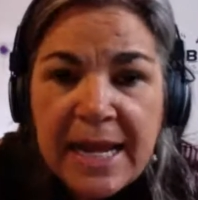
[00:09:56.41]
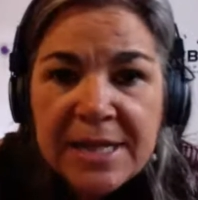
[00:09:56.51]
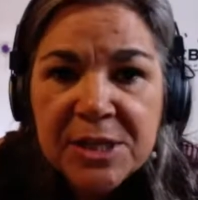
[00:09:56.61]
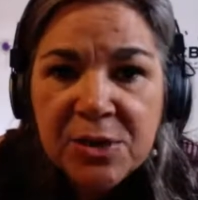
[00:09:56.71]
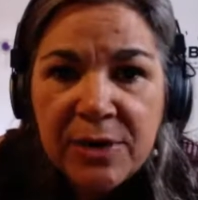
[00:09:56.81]

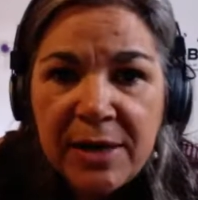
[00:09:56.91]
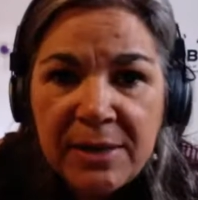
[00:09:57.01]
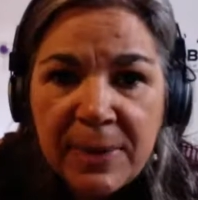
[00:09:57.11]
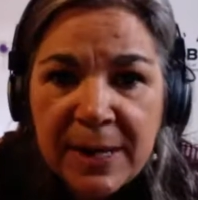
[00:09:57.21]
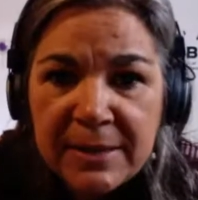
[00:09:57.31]
is
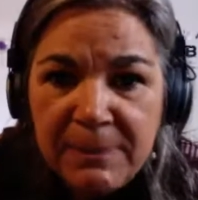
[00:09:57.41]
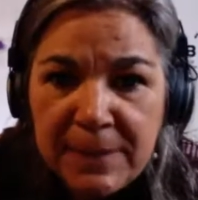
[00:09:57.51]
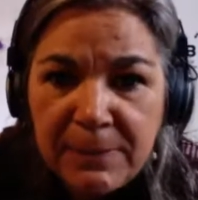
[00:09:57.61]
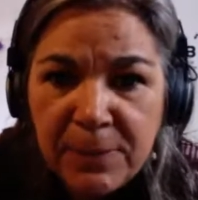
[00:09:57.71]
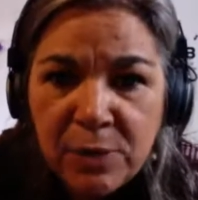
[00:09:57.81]
created by the
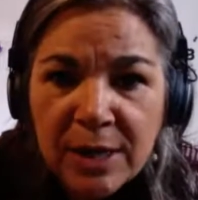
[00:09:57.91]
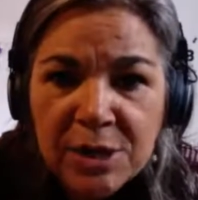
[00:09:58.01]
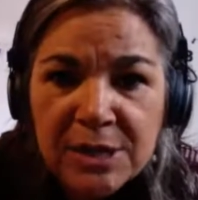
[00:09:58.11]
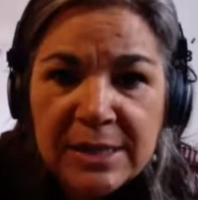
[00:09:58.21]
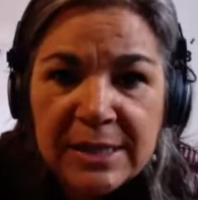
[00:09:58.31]
people who
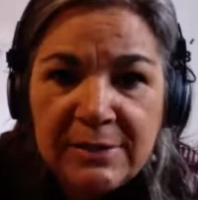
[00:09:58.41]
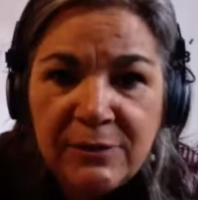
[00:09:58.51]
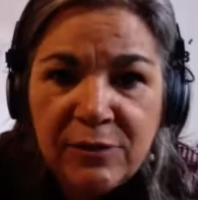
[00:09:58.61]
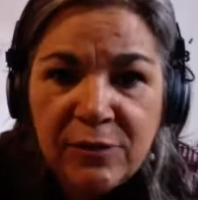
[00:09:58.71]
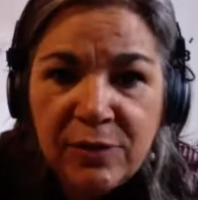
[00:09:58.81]
actually
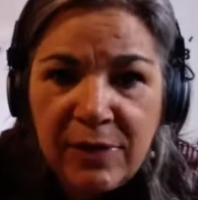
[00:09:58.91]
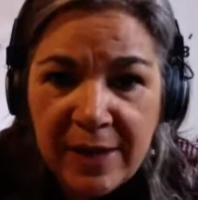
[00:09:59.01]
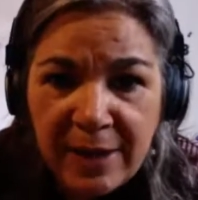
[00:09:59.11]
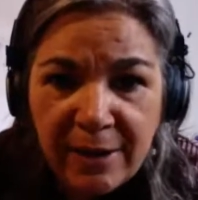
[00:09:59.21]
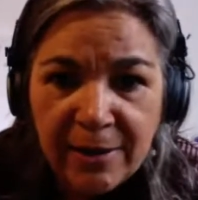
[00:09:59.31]
live
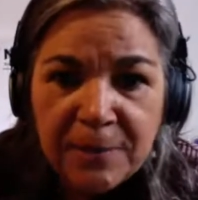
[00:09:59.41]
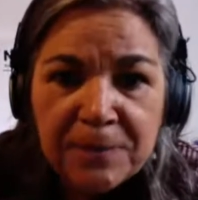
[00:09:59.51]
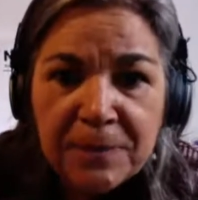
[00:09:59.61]
there.